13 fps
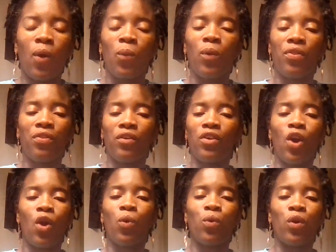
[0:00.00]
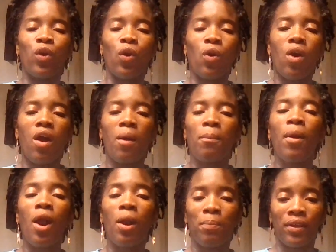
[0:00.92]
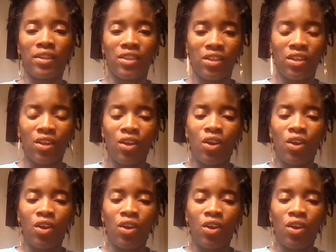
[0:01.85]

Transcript: with no real purpose